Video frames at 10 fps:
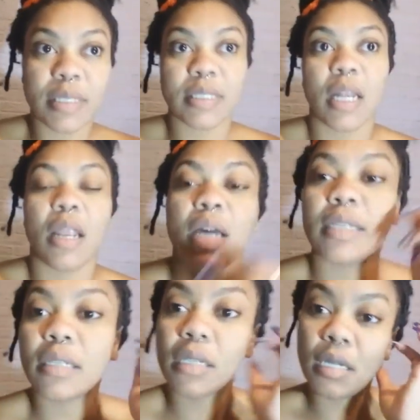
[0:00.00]

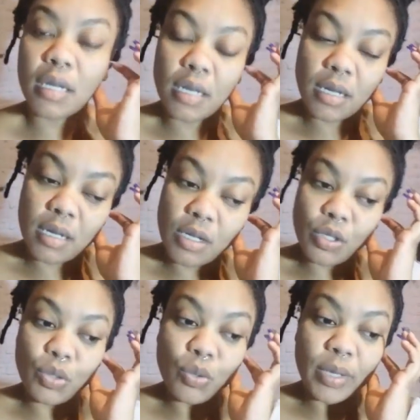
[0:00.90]
salon
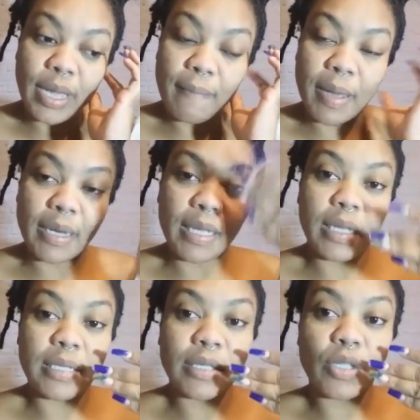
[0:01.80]
to get my
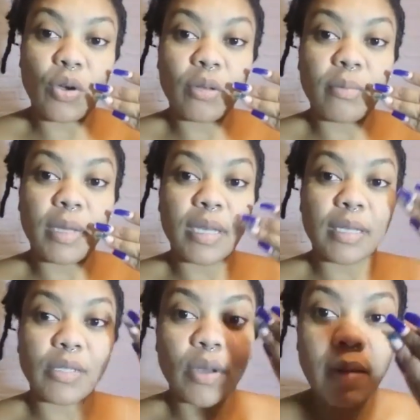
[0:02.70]
nails done,
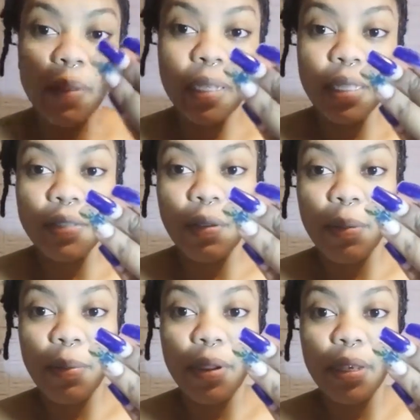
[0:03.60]
because look at my nails for
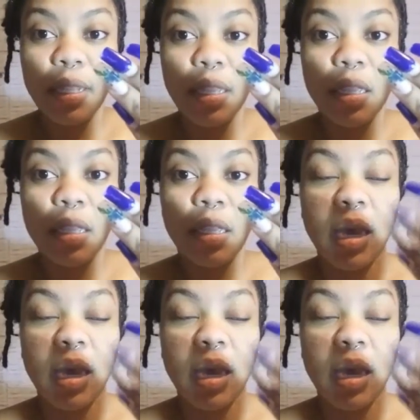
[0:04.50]
my birthday.